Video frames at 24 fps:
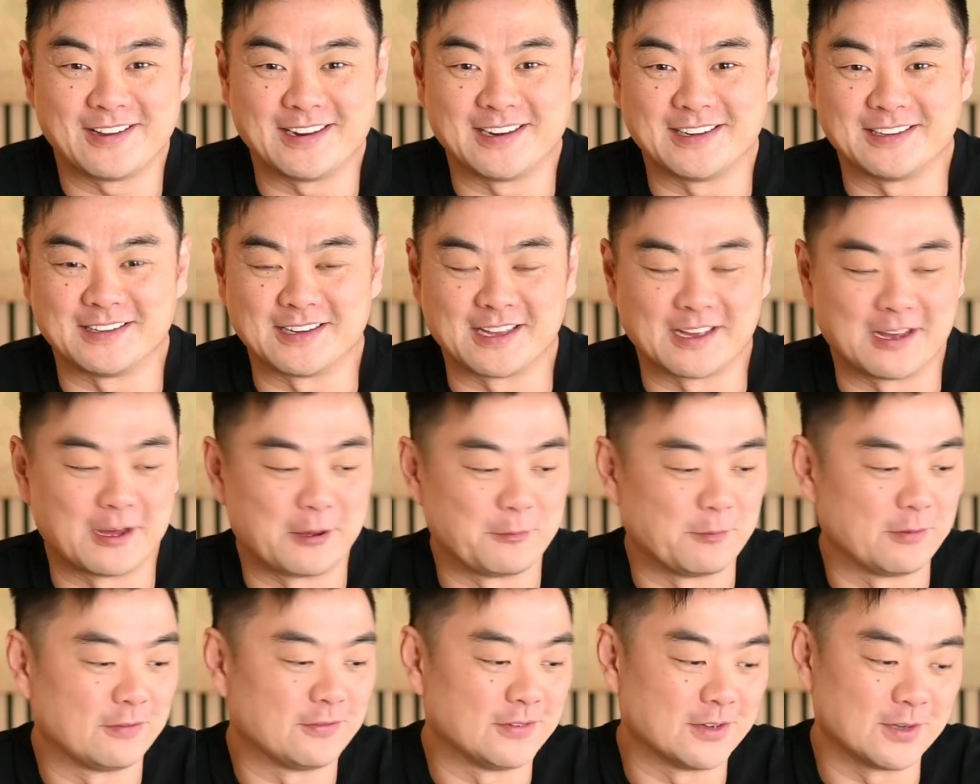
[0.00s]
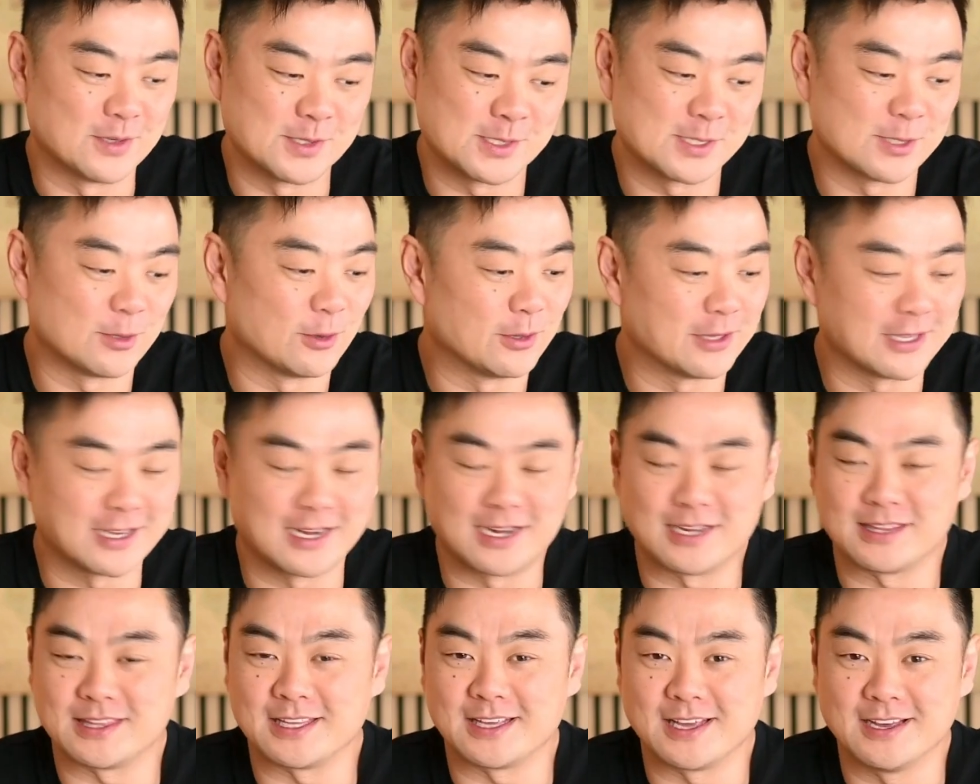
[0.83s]
and if you're installing
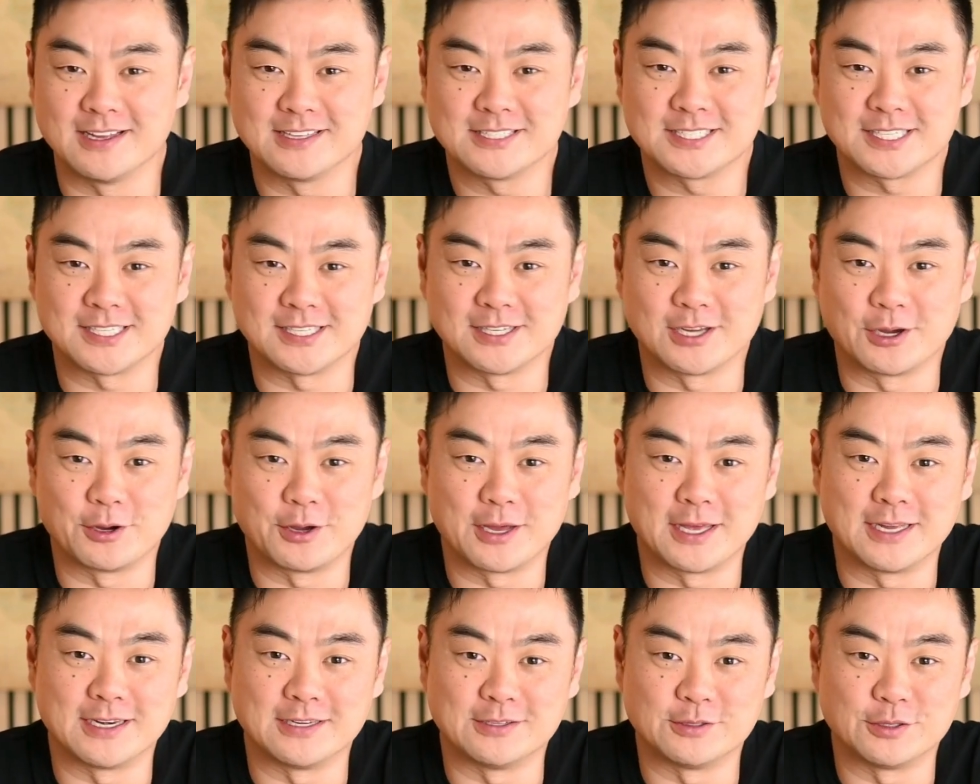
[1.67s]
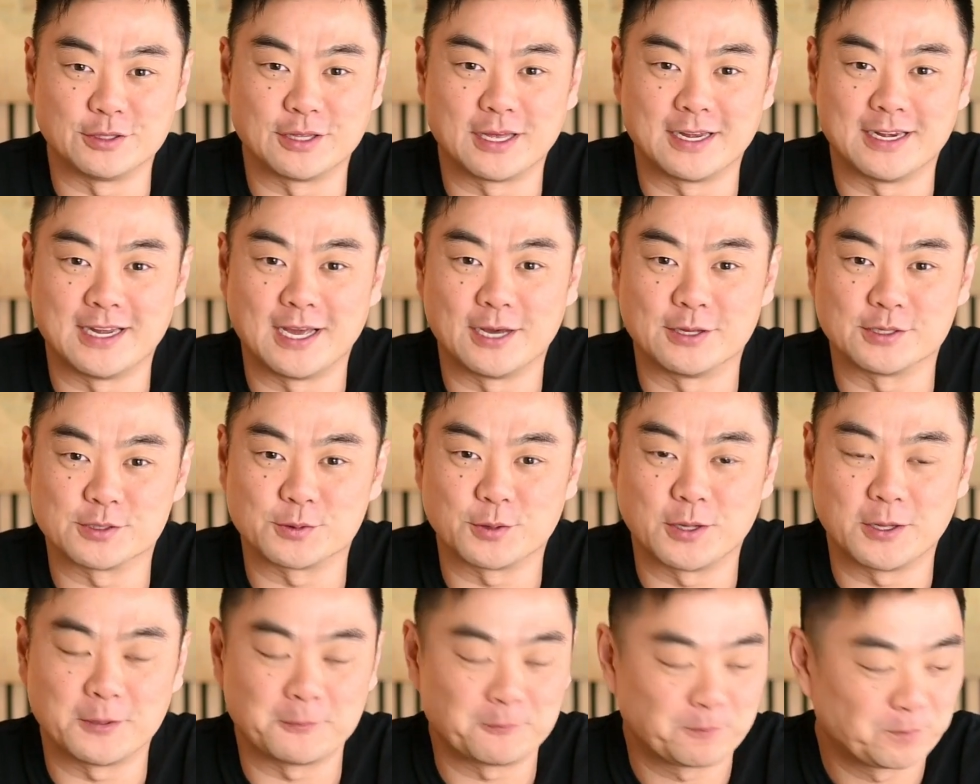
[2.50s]
anything else, you can go ahead and do that now as
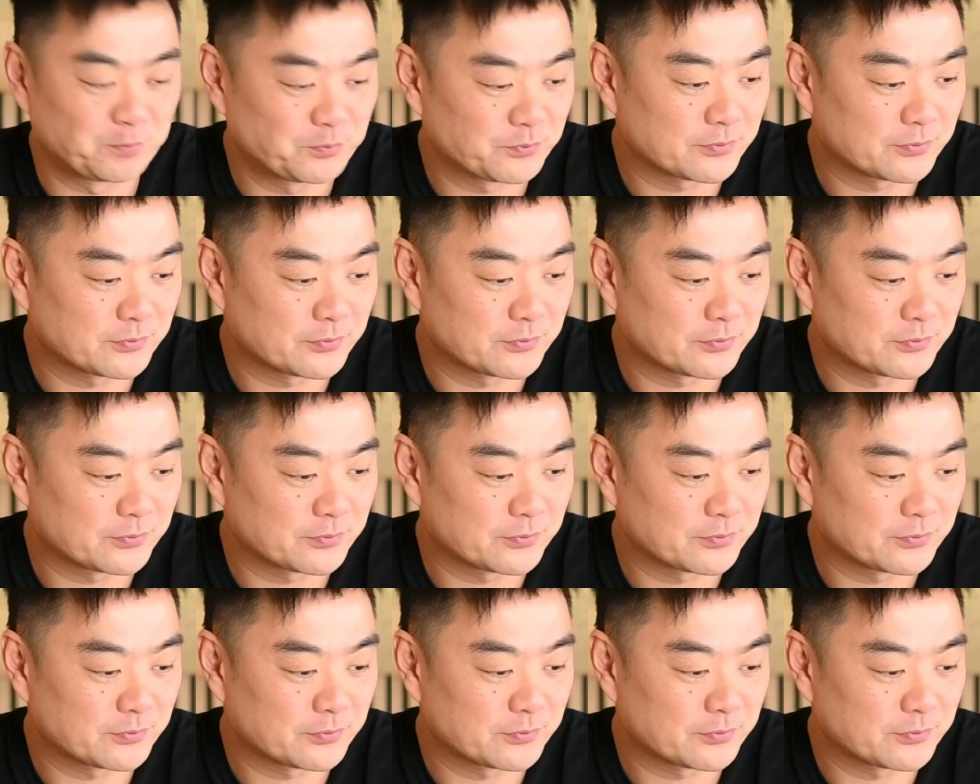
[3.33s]
well.